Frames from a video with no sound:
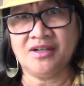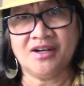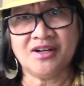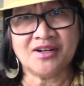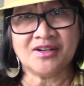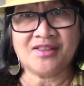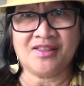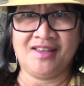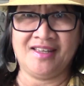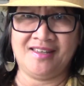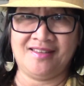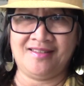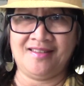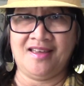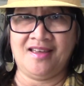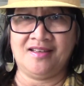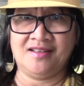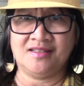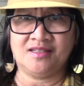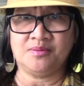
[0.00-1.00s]
earthly
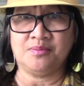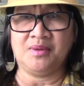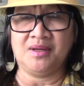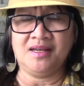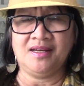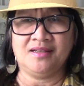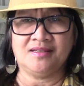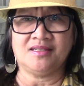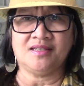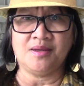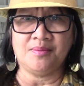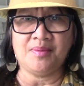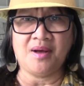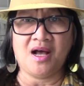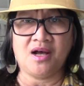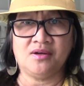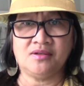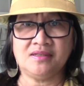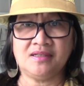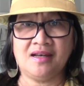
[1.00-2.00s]
things, but it's
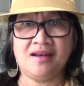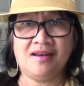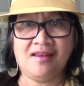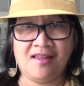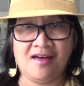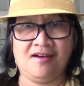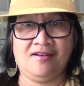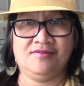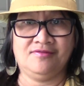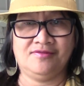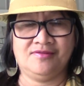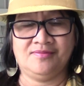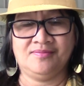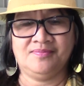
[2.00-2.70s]
about love.